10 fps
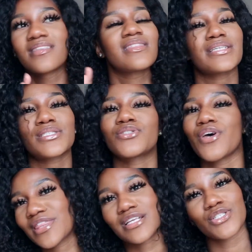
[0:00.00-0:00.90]
That's
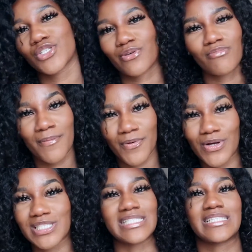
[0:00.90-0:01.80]
nothing to do with my
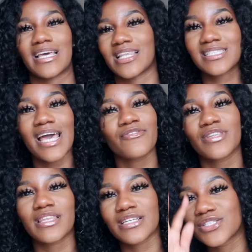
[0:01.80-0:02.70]
porosity, and that's
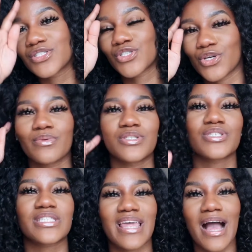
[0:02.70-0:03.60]
everything to do with
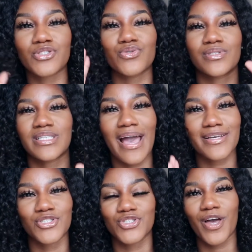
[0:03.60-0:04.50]
just the actual
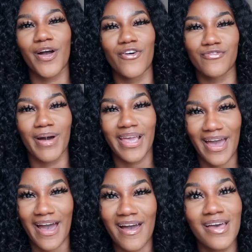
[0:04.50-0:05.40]
texture of my
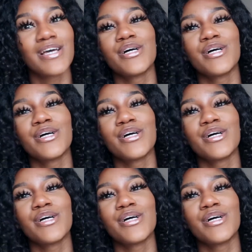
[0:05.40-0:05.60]
hair.